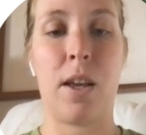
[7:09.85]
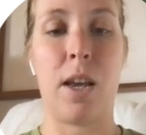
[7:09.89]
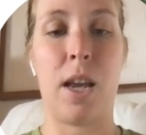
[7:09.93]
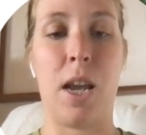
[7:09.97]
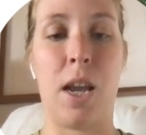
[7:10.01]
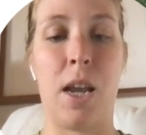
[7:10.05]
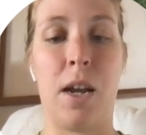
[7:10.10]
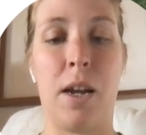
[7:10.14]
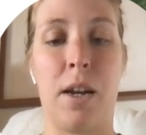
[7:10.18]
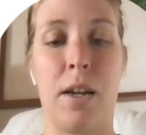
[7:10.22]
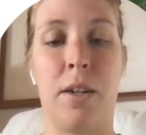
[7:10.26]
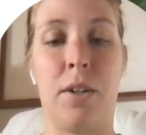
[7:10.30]

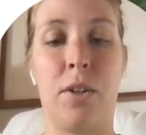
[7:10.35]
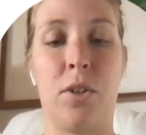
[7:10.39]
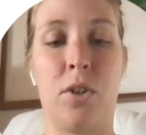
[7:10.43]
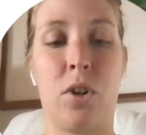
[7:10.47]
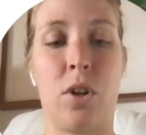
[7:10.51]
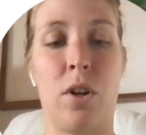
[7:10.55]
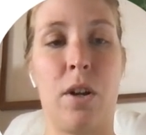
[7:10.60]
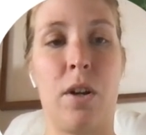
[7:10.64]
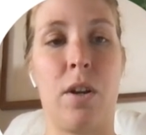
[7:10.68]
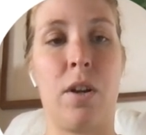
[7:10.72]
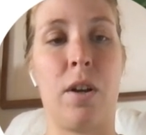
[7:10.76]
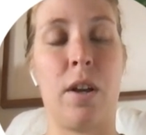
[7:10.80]
And
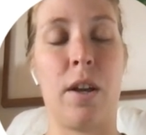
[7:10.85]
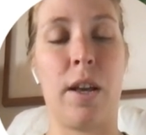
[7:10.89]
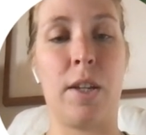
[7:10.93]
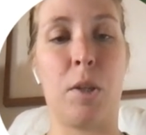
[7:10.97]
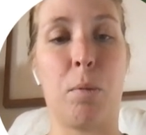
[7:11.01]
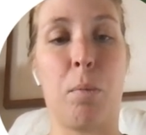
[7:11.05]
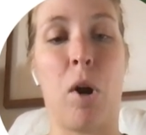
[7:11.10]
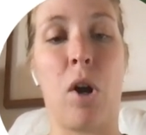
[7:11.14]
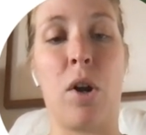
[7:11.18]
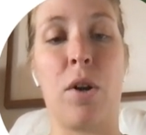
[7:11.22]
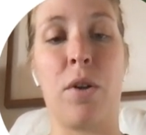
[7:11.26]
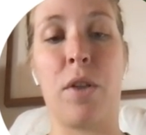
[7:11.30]
as
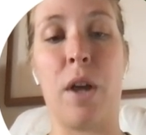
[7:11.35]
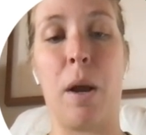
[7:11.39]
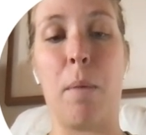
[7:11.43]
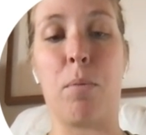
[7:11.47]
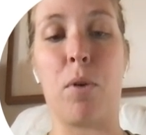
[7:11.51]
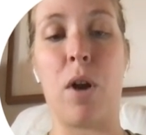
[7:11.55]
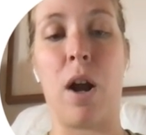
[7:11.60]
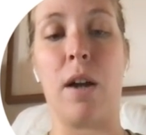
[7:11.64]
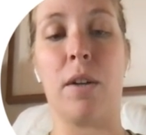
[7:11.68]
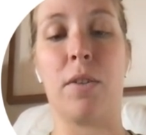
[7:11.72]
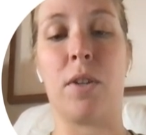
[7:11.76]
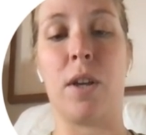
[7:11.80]
part of that
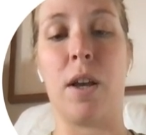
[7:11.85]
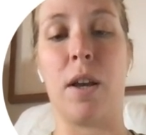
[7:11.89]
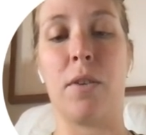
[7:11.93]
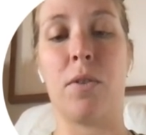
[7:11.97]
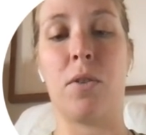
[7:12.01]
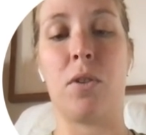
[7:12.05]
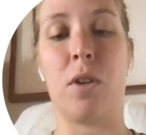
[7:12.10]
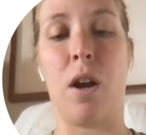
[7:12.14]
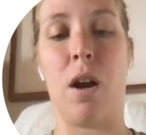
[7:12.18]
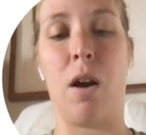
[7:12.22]
process,